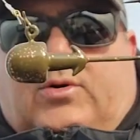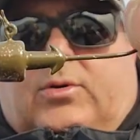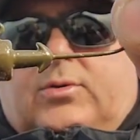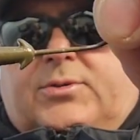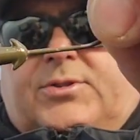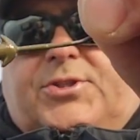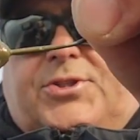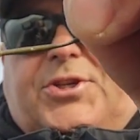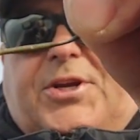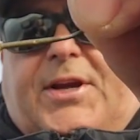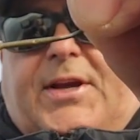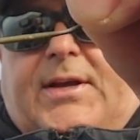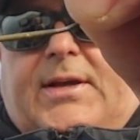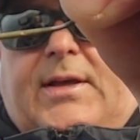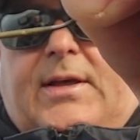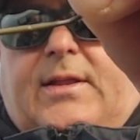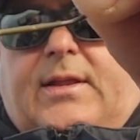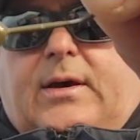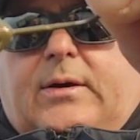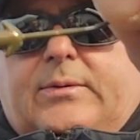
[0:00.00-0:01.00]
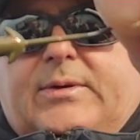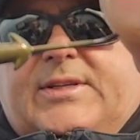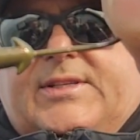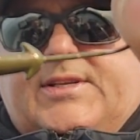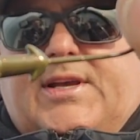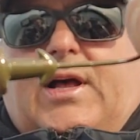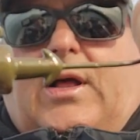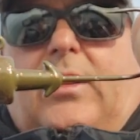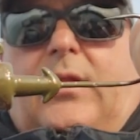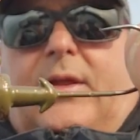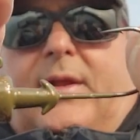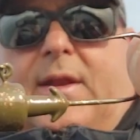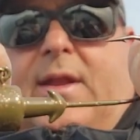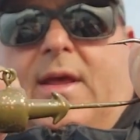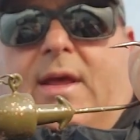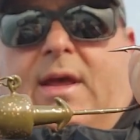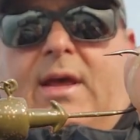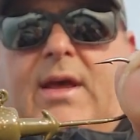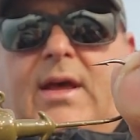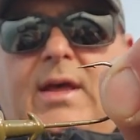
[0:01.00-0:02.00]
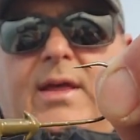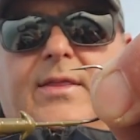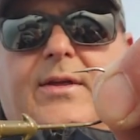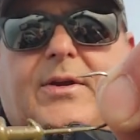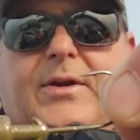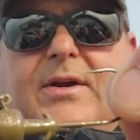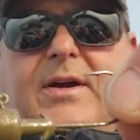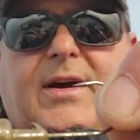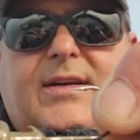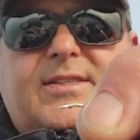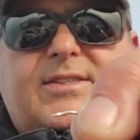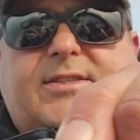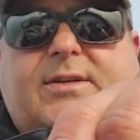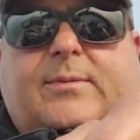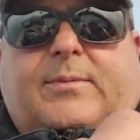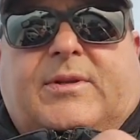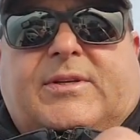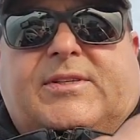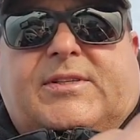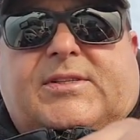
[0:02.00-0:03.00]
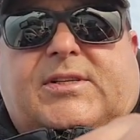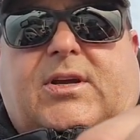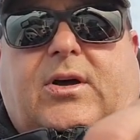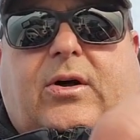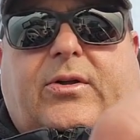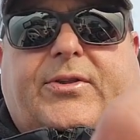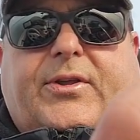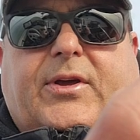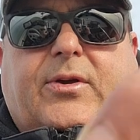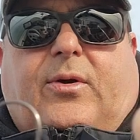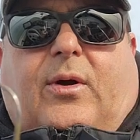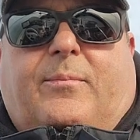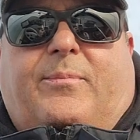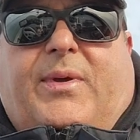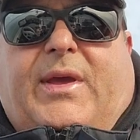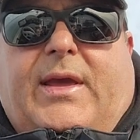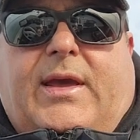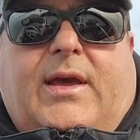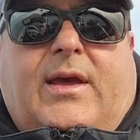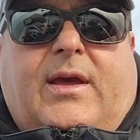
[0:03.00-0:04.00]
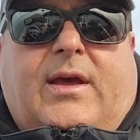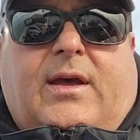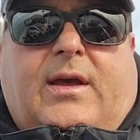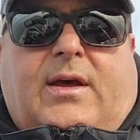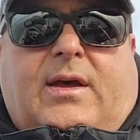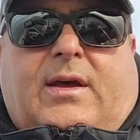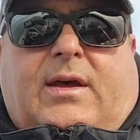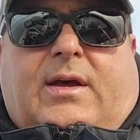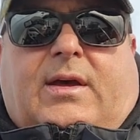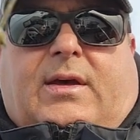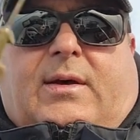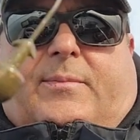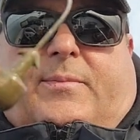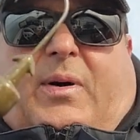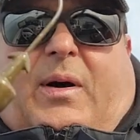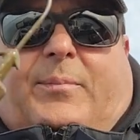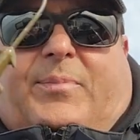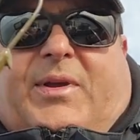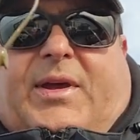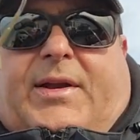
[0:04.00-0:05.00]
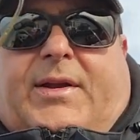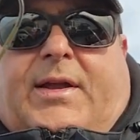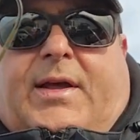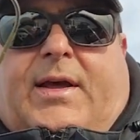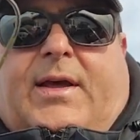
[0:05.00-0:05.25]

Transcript: jig that we sell, and they're custom. This is called the Grumpy Pumpkin